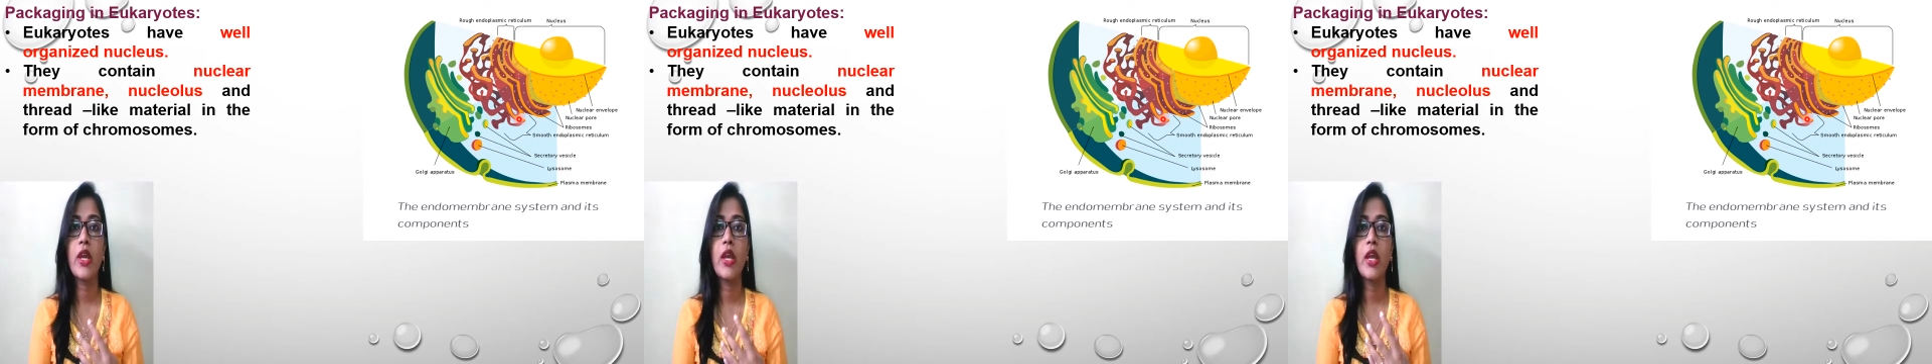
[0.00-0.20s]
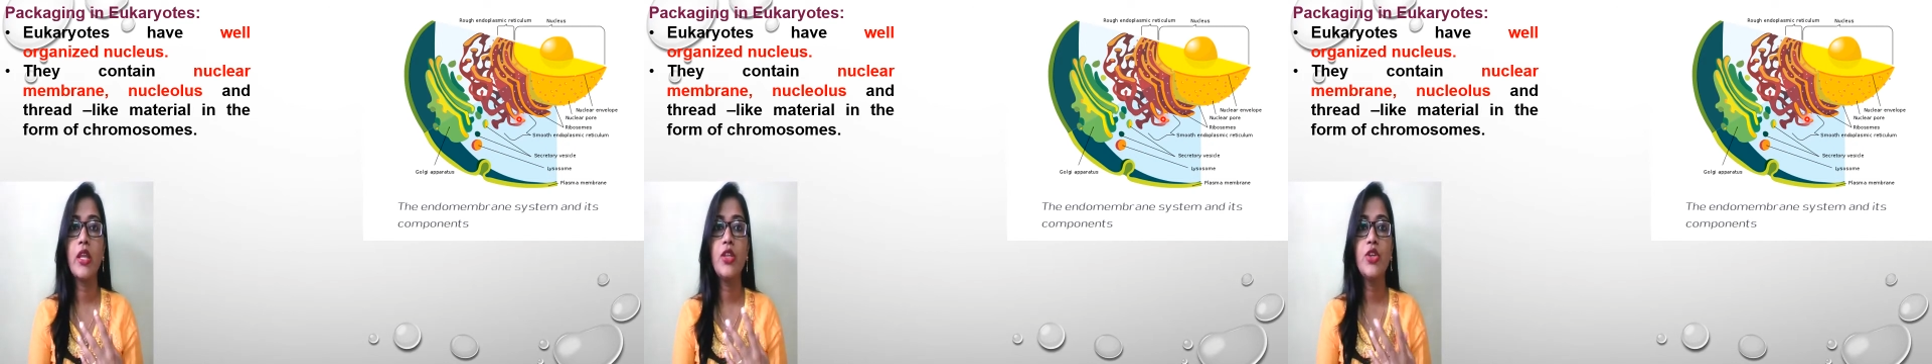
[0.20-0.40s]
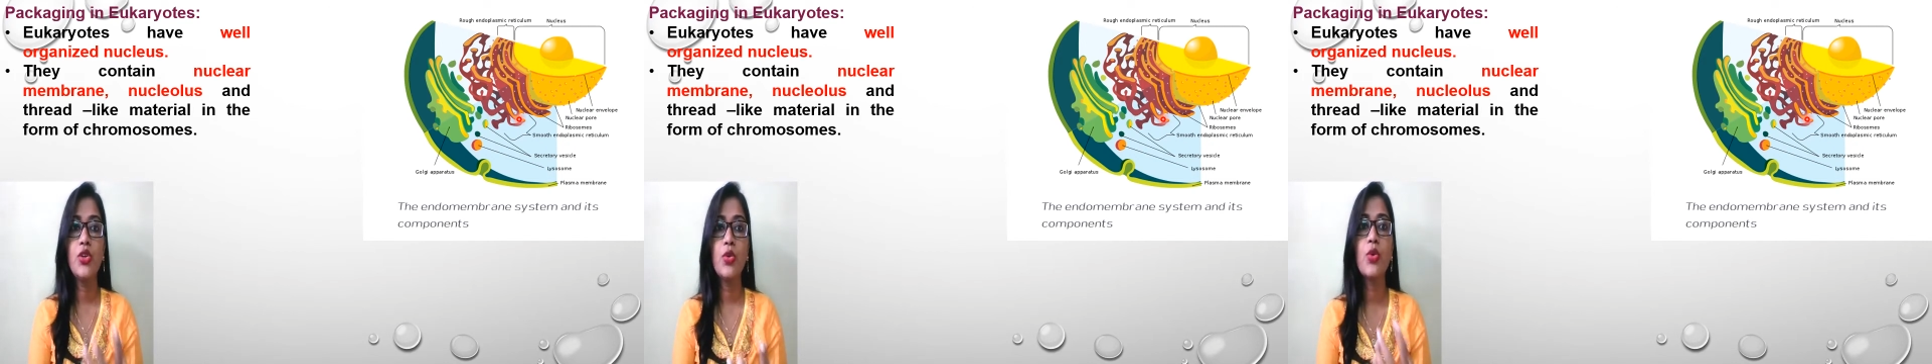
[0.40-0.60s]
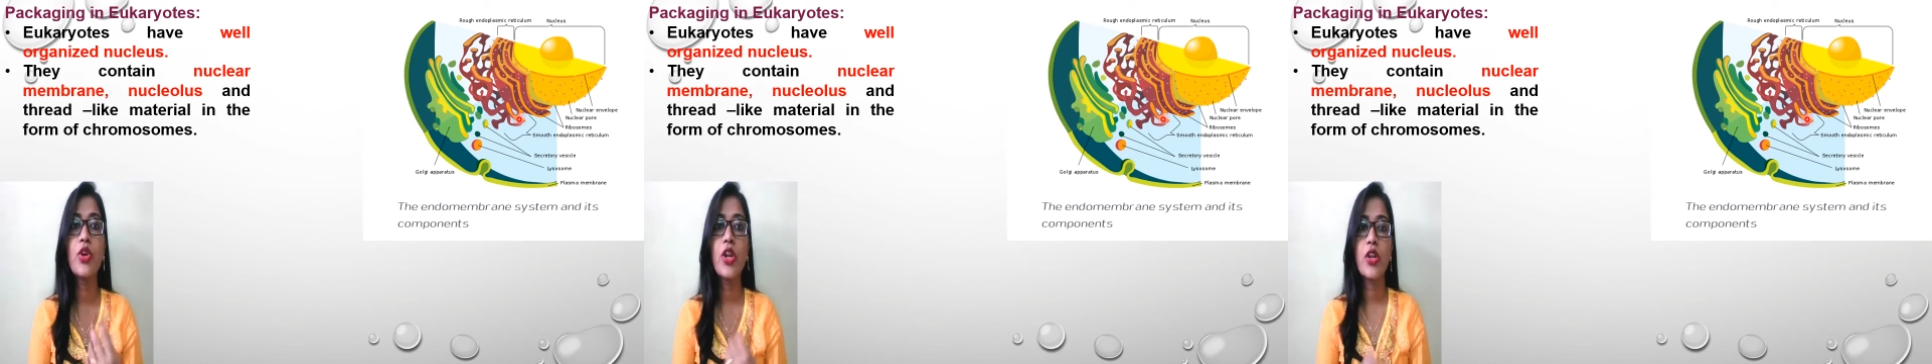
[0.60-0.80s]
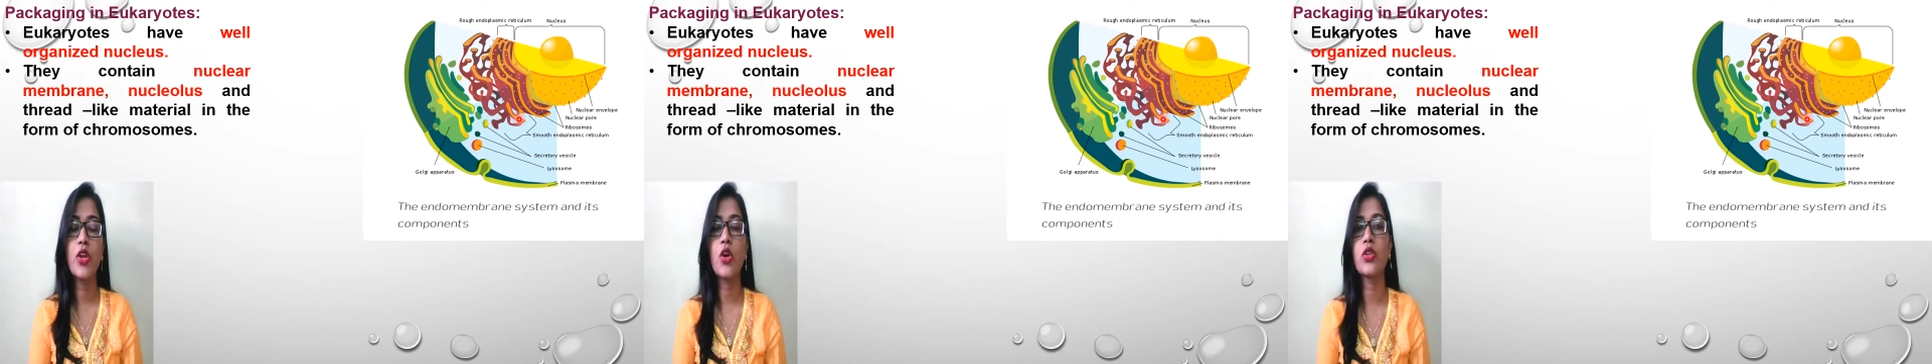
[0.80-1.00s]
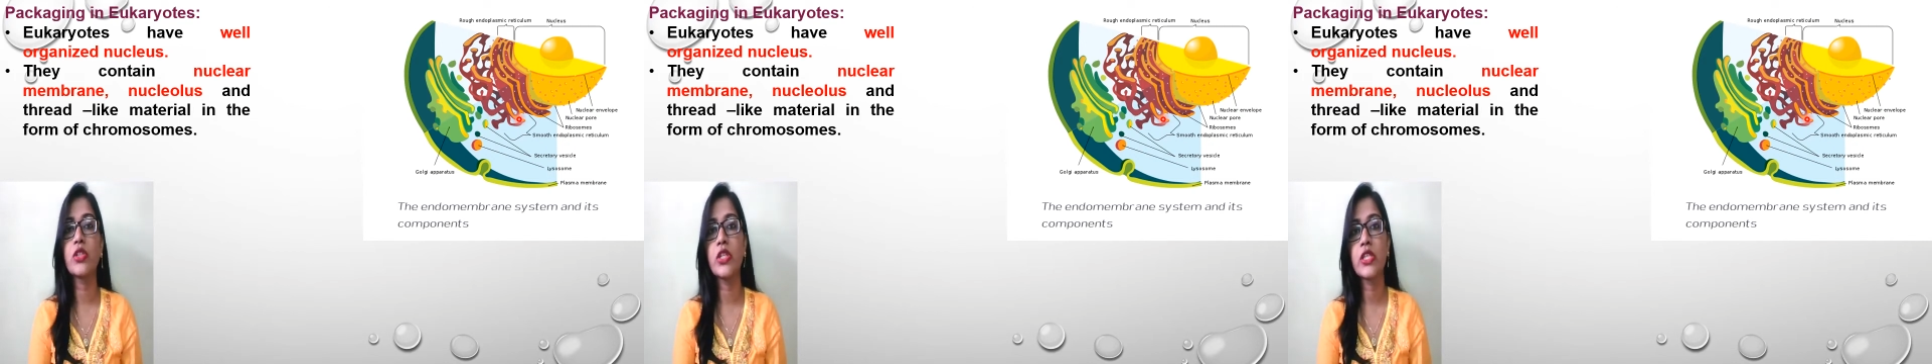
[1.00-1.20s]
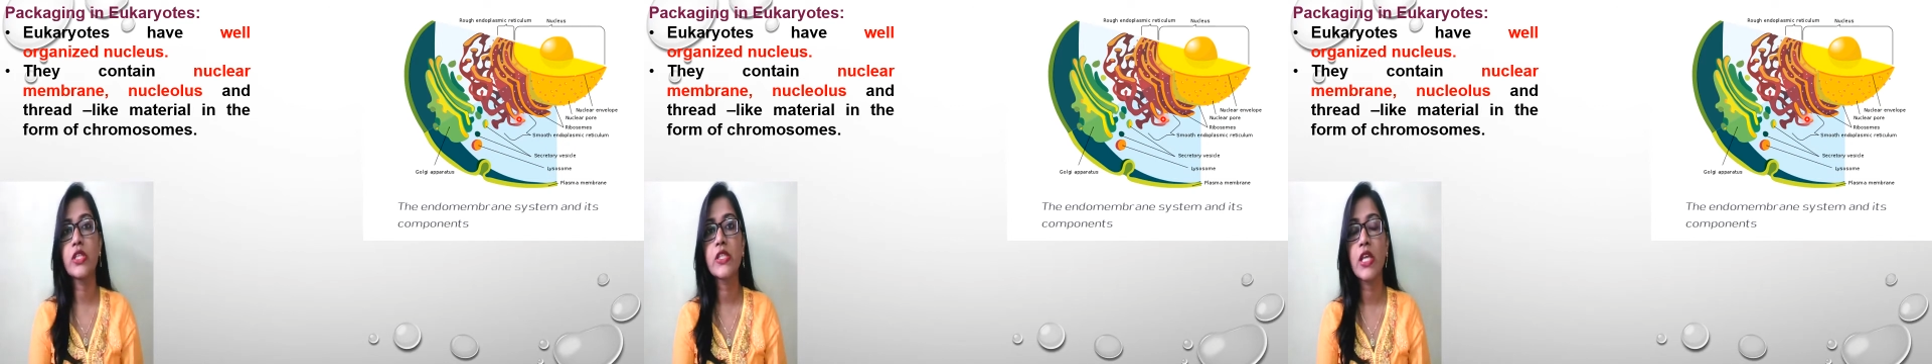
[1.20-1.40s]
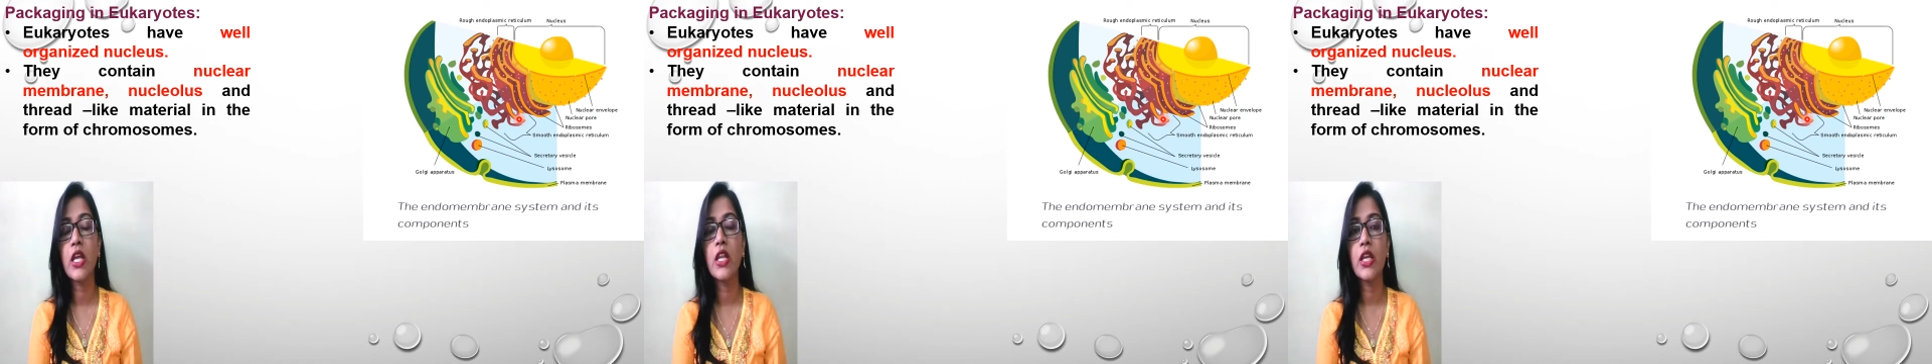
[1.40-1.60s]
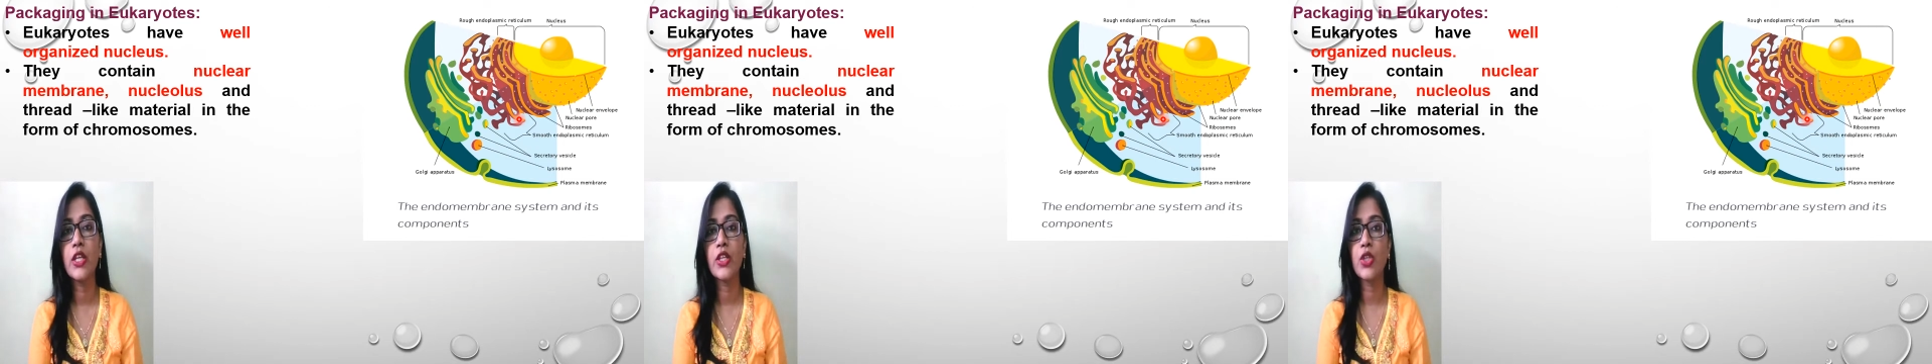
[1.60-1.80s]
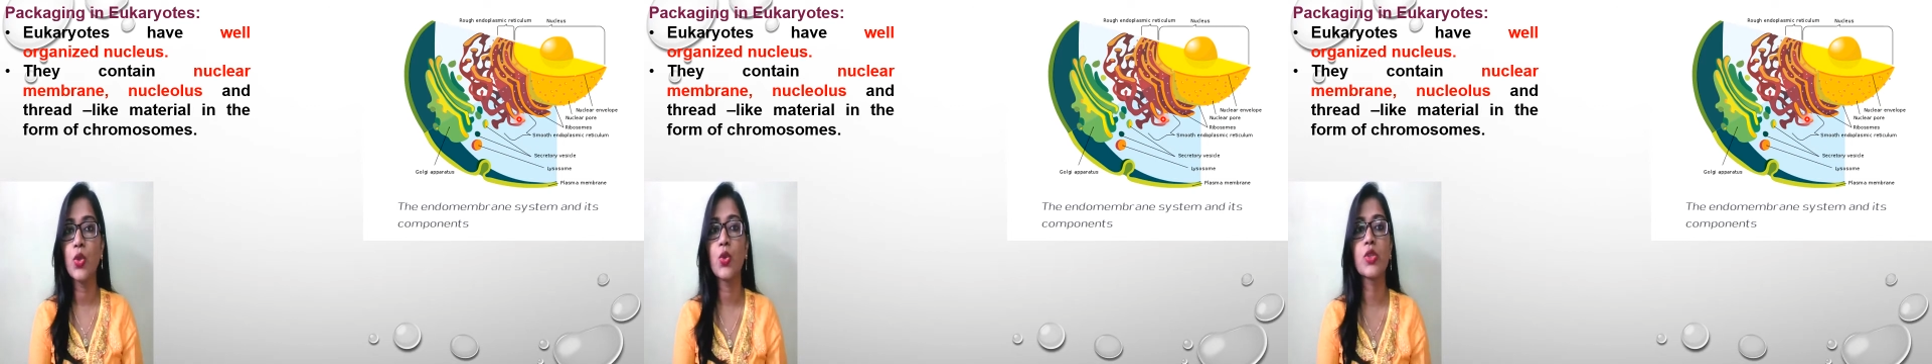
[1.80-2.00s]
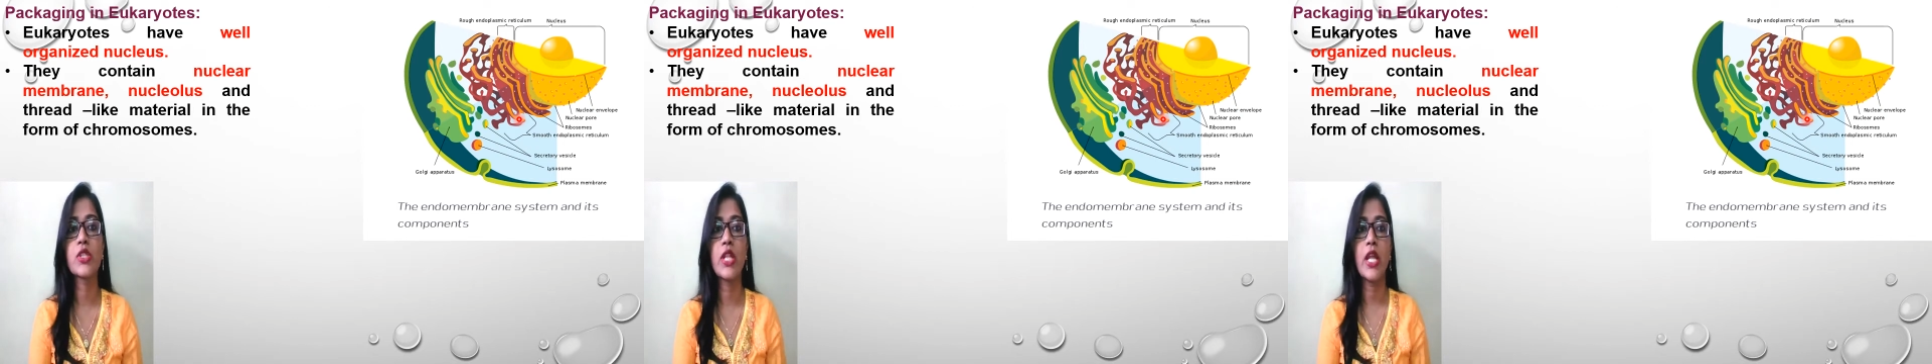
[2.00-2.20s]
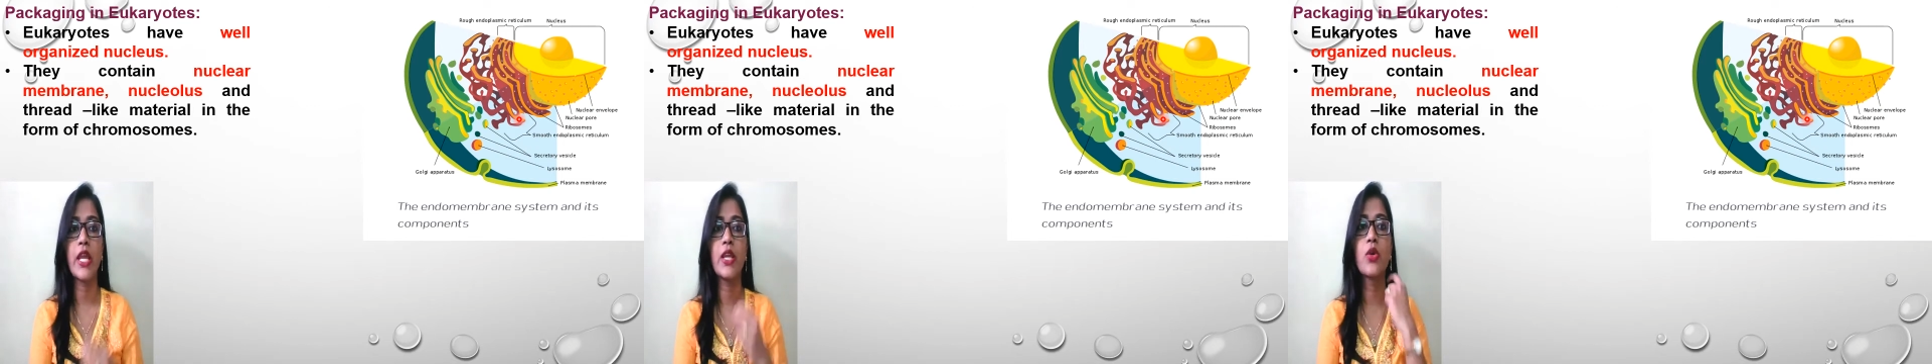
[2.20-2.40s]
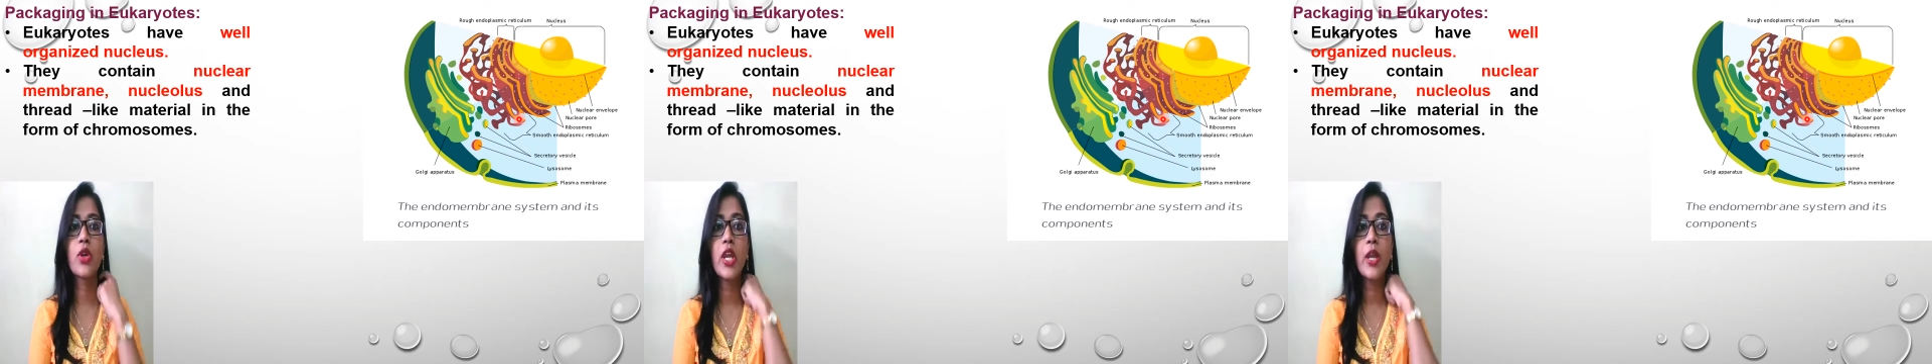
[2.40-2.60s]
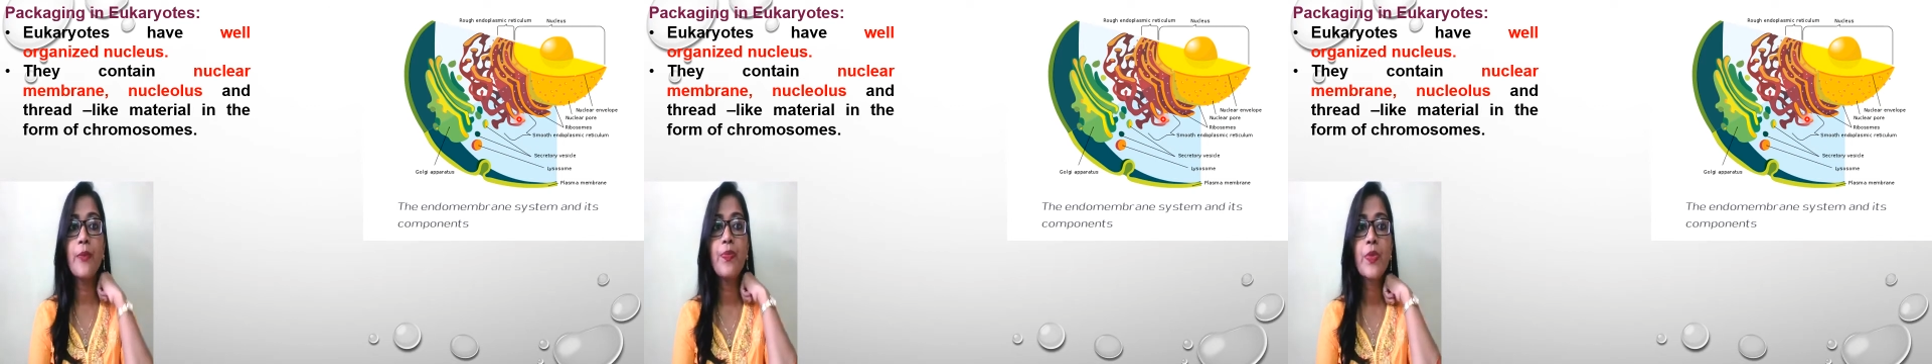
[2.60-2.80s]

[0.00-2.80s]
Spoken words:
an eukaryotic cell it looks like. Okay,